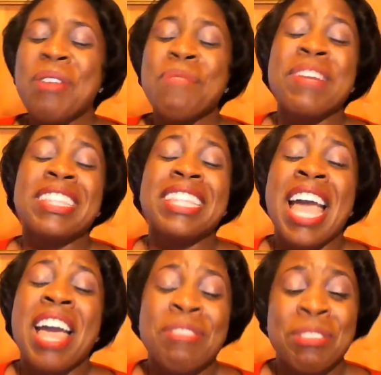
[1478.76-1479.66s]
But
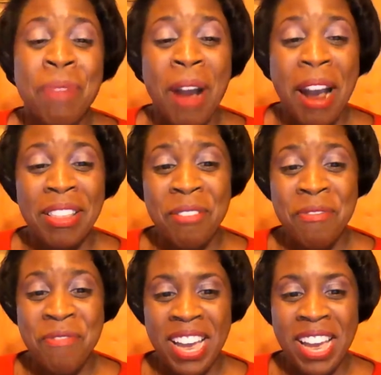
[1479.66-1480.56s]
that was part of
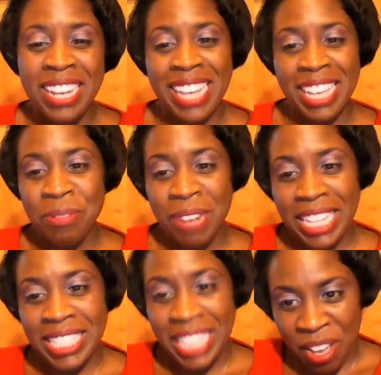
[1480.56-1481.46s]
the fun. That's what I
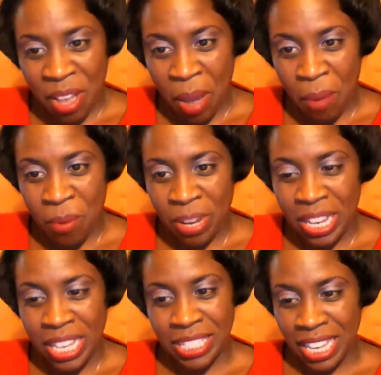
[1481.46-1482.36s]
tell him when
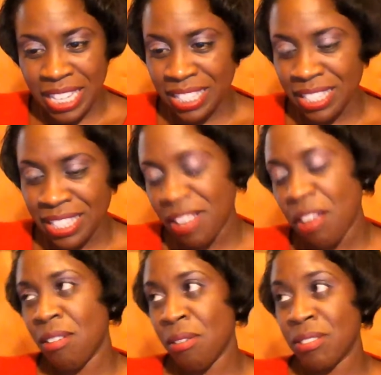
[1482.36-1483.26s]
he says
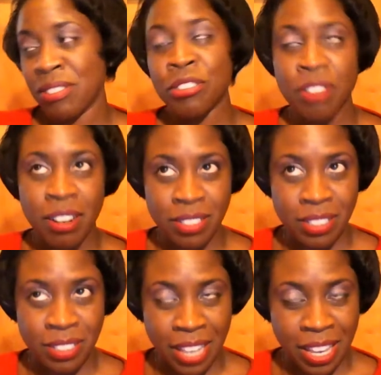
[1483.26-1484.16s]
or starts
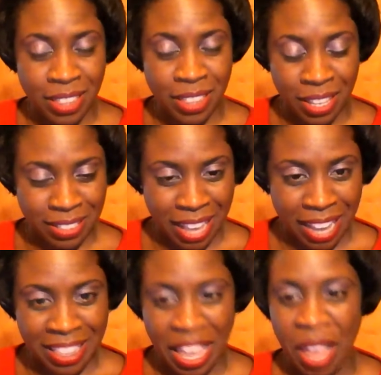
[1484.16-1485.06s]
to say things
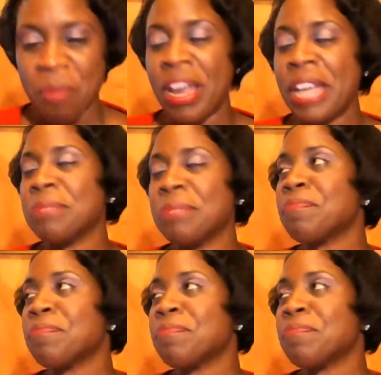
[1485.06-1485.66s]
like that, right?